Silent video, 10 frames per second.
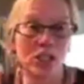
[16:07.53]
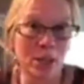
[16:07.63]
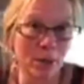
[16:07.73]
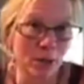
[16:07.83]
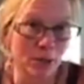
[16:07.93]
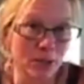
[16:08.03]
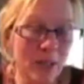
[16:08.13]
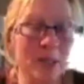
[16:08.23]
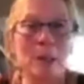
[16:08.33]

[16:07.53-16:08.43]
G M Os.